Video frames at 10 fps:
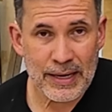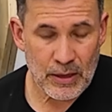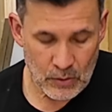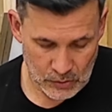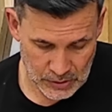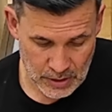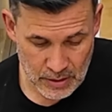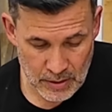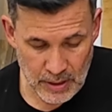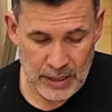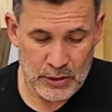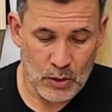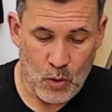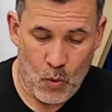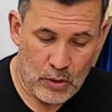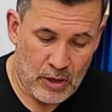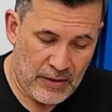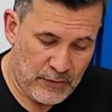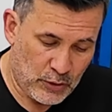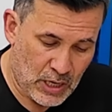nails. 1.25 inch,
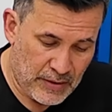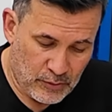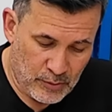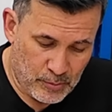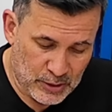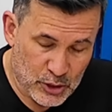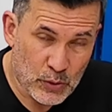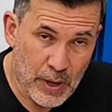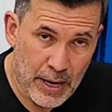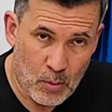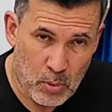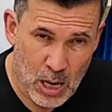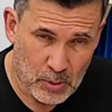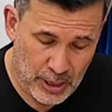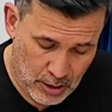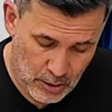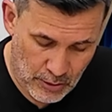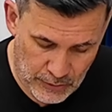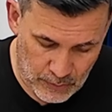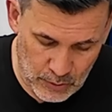if you drive them in straight, are probably going to go
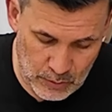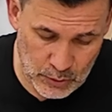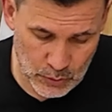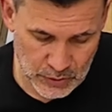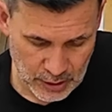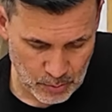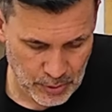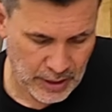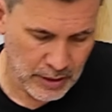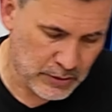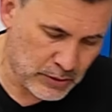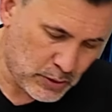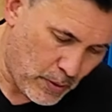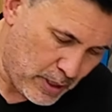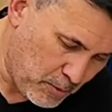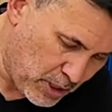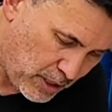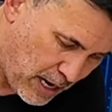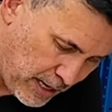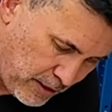through 2 cedar pickets. So I am going
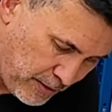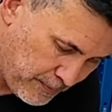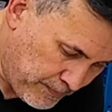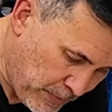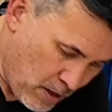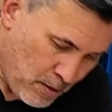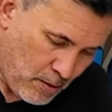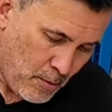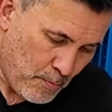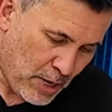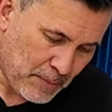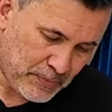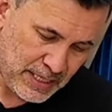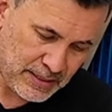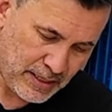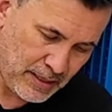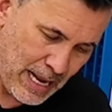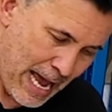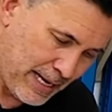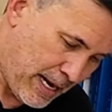to kind of pop these in
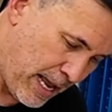at an